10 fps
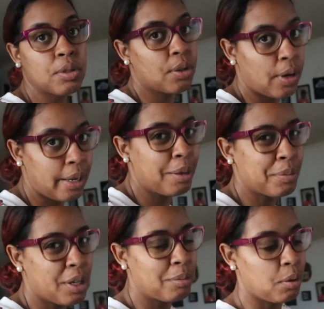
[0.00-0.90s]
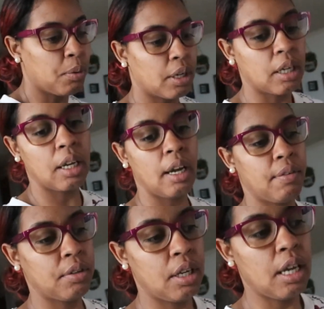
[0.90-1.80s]
So I am going to be working
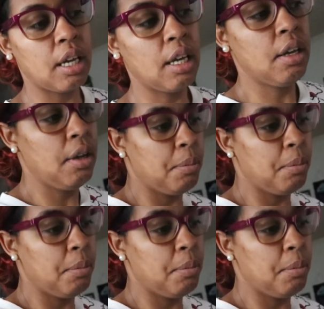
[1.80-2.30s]
half the day,